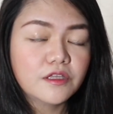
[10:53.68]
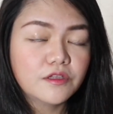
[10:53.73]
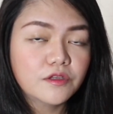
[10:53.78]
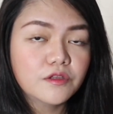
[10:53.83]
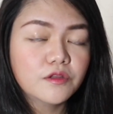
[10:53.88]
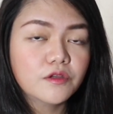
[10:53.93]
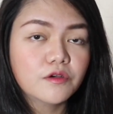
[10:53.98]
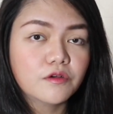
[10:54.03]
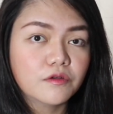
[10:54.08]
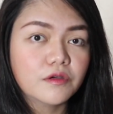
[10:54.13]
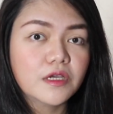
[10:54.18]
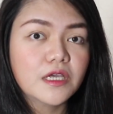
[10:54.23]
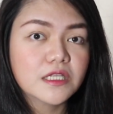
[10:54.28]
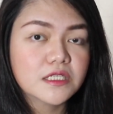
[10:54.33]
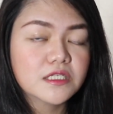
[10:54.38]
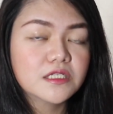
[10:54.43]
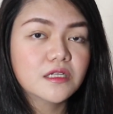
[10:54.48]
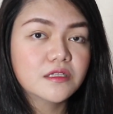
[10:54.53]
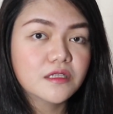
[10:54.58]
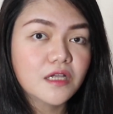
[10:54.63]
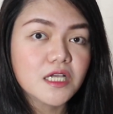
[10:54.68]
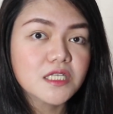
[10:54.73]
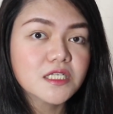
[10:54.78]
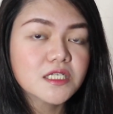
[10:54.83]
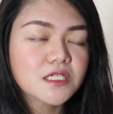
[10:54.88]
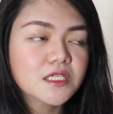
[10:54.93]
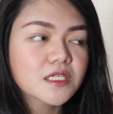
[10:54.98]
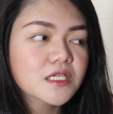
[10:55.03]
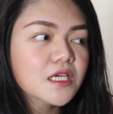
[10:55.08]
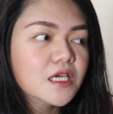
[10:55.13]
you know, it's the
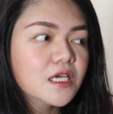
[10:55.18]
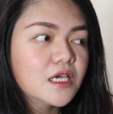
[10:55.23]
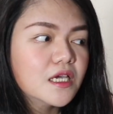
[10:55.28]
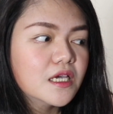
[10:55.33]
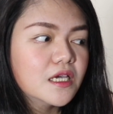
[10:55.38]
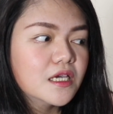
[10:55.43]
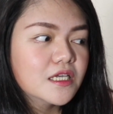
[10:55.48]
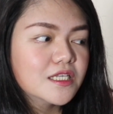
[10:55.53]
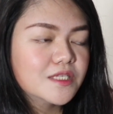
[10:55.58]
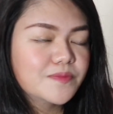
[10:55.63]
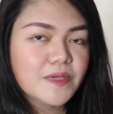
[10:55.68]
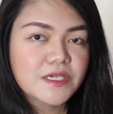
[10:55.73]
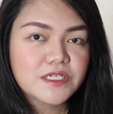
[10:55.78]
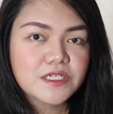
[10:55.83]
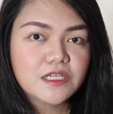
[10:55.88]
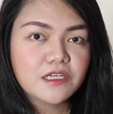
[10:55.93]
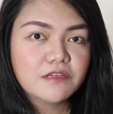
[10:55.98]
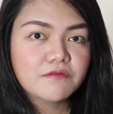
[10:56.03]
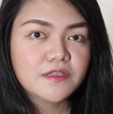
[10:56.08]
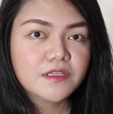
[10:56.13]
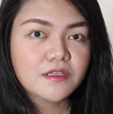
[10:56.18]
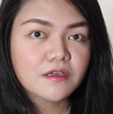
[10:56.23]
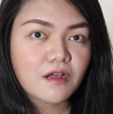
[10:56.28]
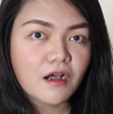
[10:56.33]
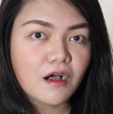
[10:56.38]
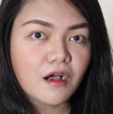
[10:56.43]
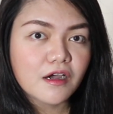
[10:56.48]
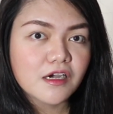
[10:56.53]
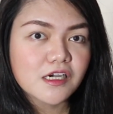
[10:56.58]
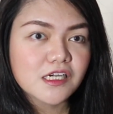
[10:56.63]
dust. Especially with the
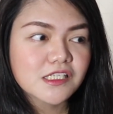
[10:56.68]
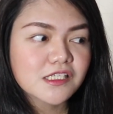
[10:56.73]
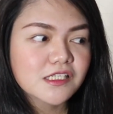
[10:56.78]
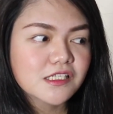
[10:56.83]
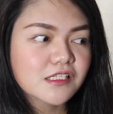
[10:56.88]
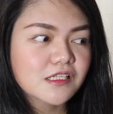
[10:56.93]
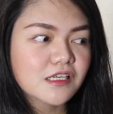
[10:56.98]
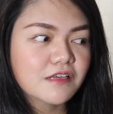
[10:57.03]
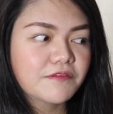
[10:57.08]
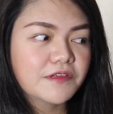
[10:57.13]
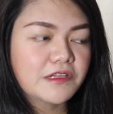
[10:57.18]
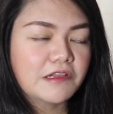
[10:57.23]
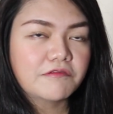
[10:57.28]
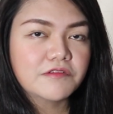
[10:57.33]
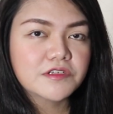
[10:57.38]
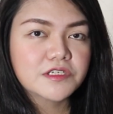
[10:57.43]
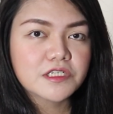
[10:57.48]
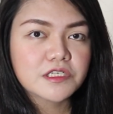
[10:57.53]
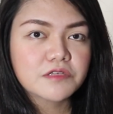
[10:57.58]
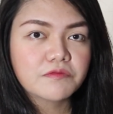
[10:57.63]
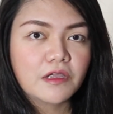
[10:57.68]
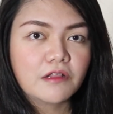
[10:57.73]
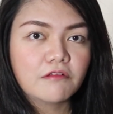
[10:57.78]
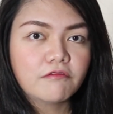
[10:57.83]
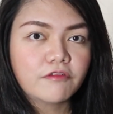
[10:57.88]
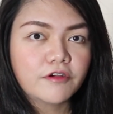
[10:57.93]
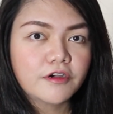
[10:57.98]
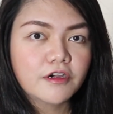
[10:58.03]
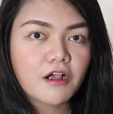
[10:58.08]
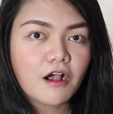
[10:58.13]
cars. Even if you just went
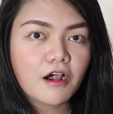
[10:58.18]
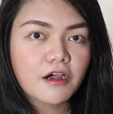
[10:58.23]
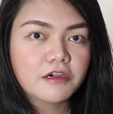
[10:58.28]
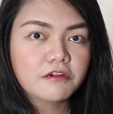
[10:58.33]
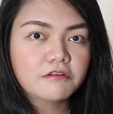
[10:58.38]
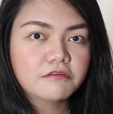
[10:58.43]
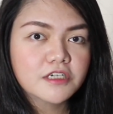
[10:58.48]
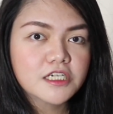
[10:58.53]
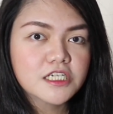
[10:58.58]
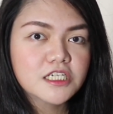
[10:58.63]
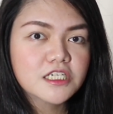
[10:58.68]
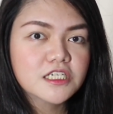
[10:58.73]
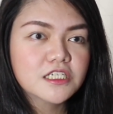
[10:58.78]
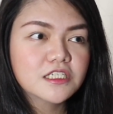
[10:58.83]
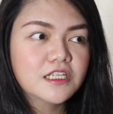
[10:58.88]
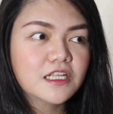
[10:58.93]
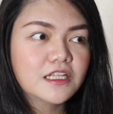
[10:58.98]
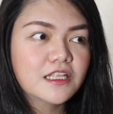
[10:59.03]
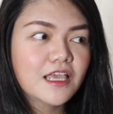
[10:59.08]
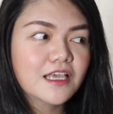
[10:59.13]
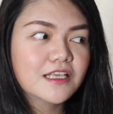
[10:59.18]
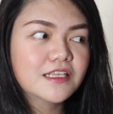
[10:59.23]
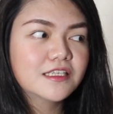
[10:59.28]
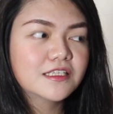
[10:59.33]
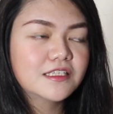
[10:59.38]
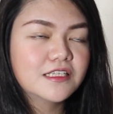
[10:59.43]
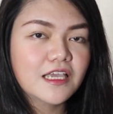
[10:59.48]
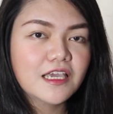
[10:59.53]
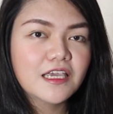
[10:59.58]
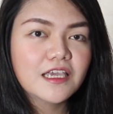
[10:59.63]
for a car wash, the
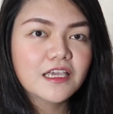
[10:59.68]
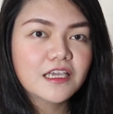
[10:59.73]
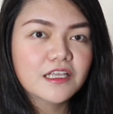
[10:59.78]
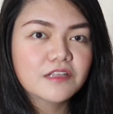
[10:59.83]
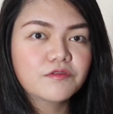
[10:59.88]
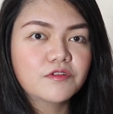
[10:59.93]
next day